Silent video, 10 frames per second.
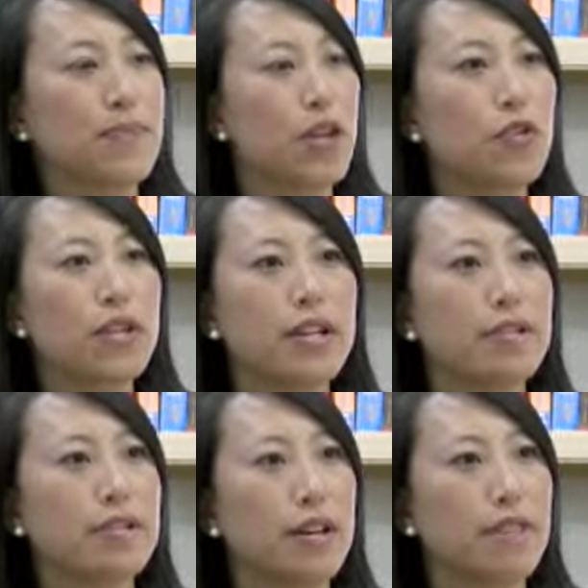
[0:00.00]

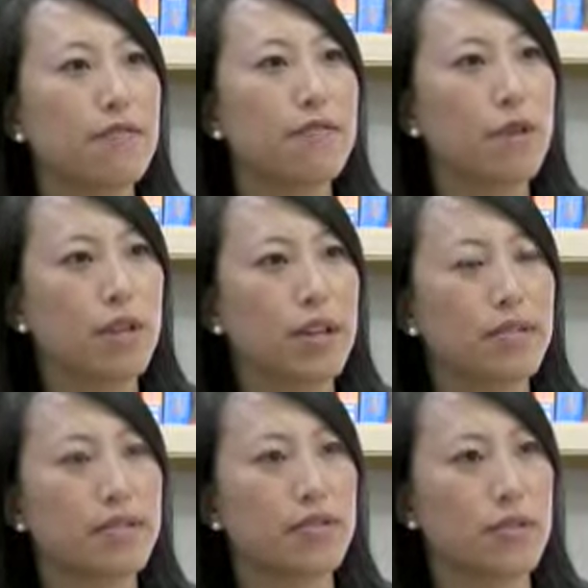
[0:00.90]
areas that
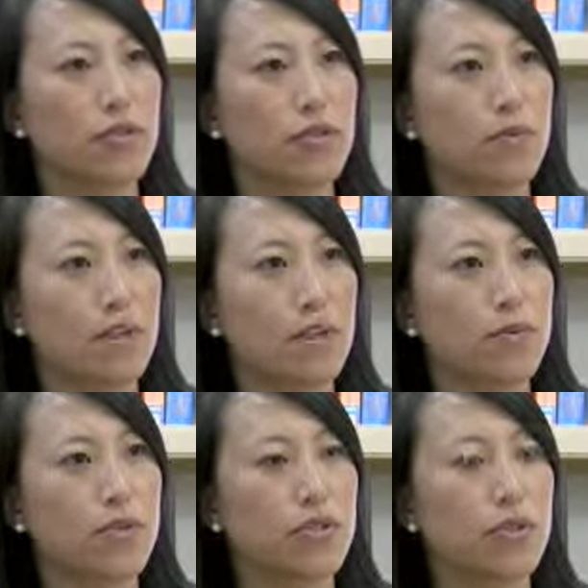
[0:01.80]
focus some interest when it
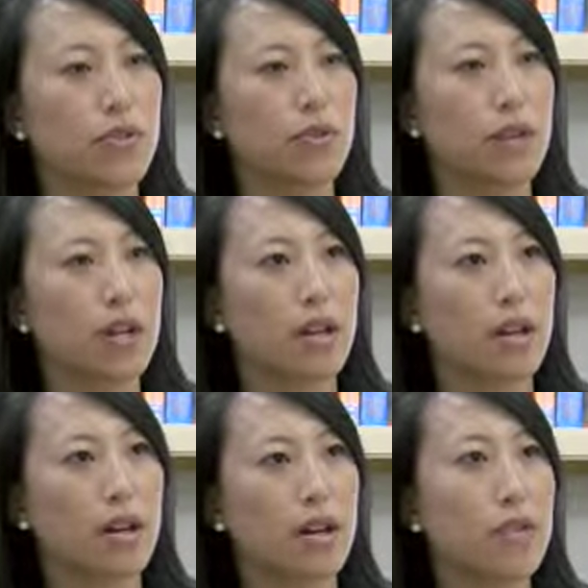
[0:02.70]
comes to
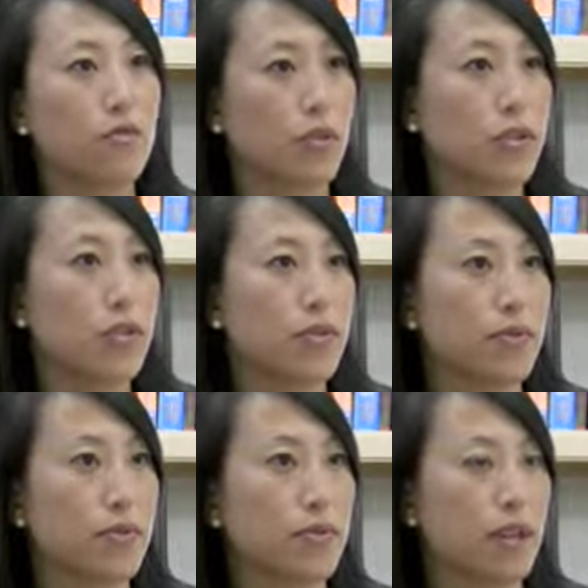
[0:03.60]
enrolling
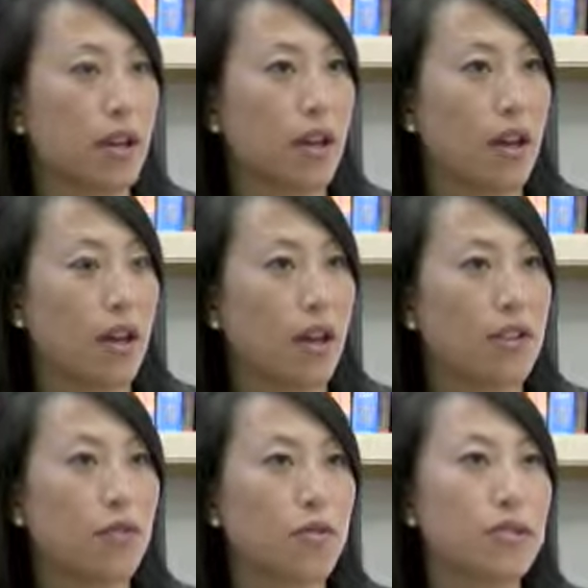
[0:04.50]
students.
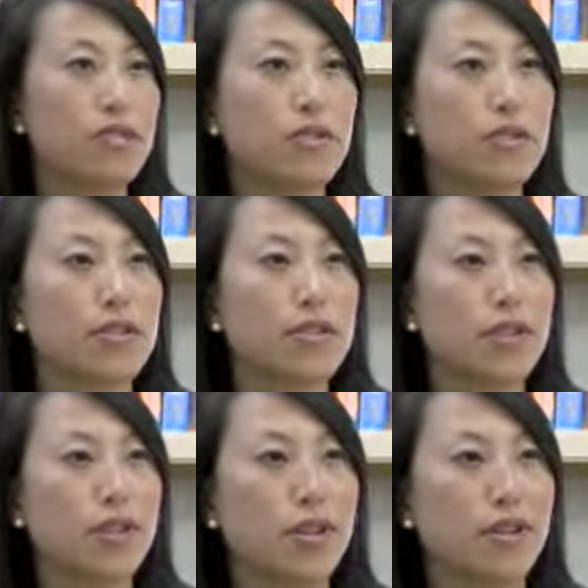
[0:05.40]
And of course, each
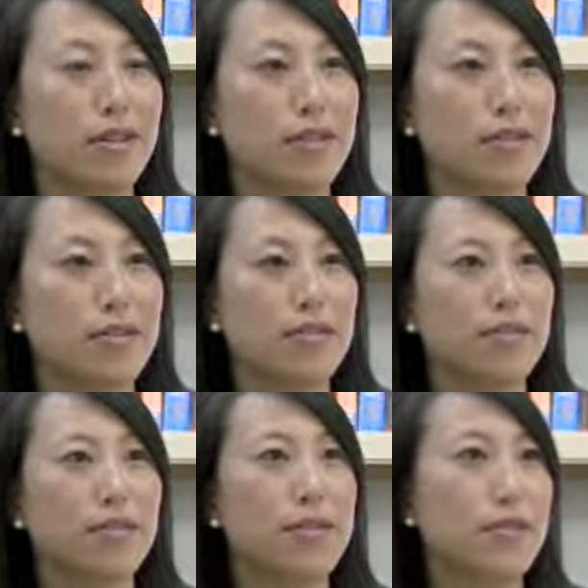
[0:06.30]
institution is
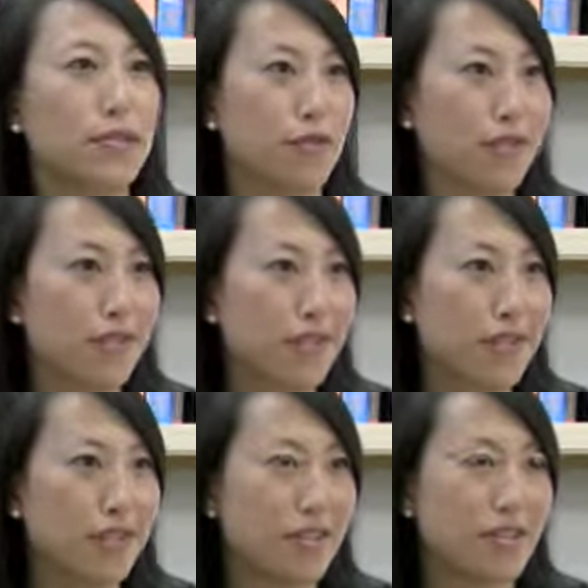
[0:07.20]
different.
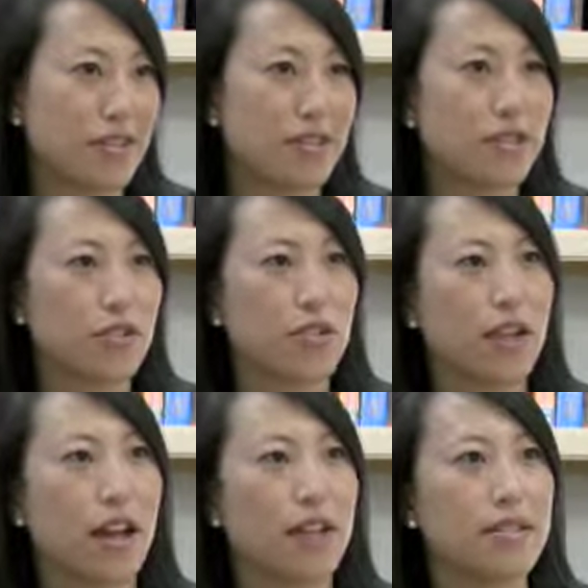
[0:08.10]
Each institution
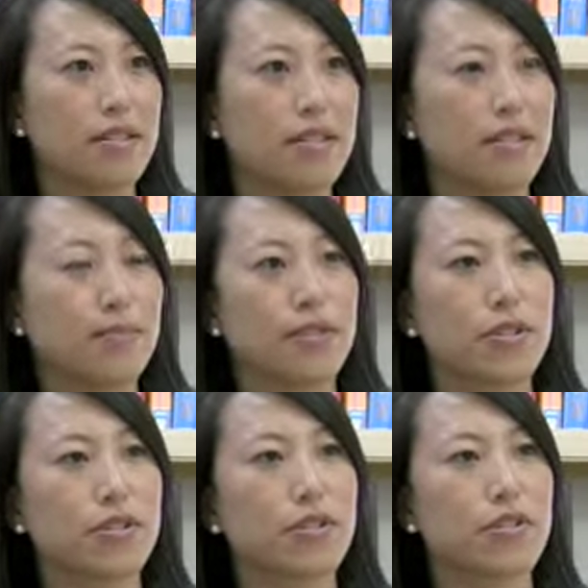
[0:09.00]
has its
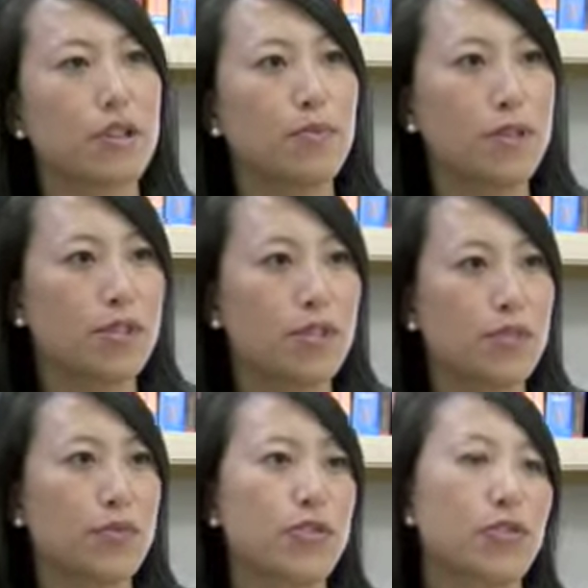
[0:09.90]
particular image or its
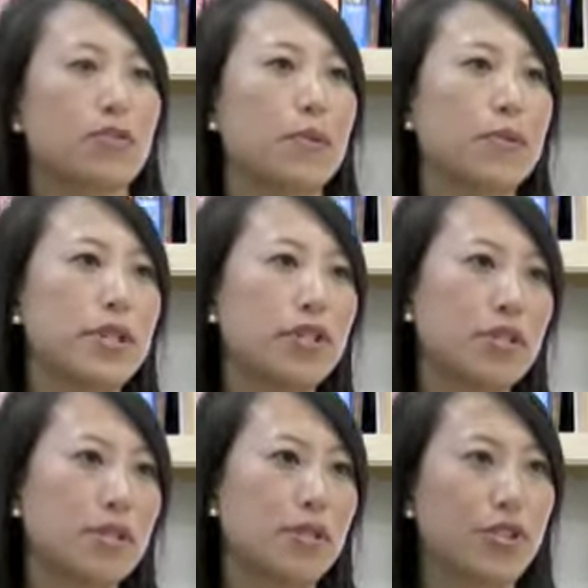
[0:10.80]
particular
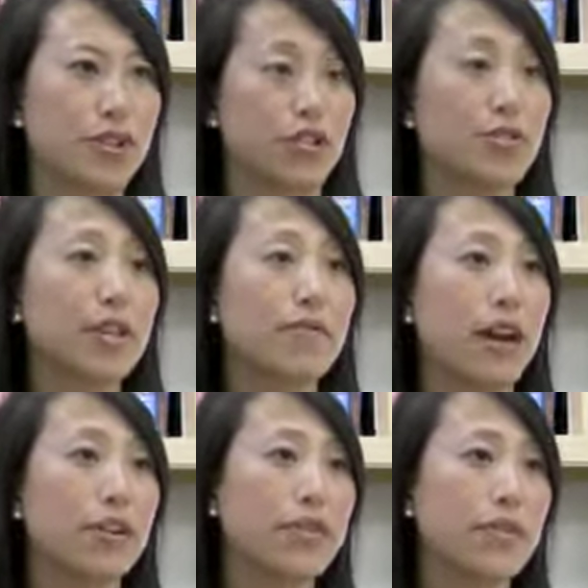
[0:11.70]
reputation, its particular set of
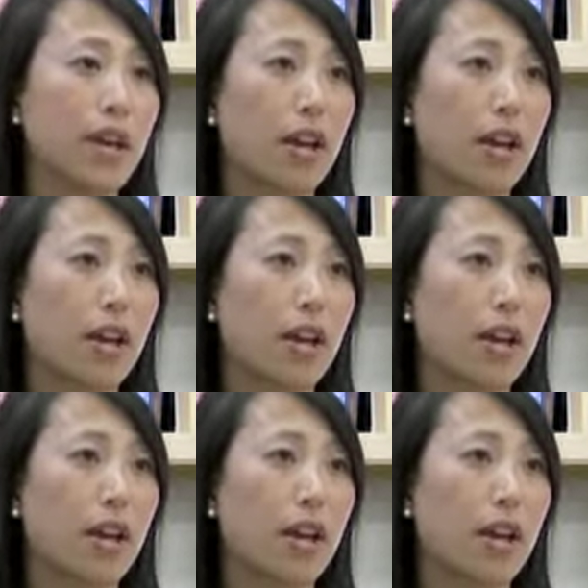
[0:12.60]
values.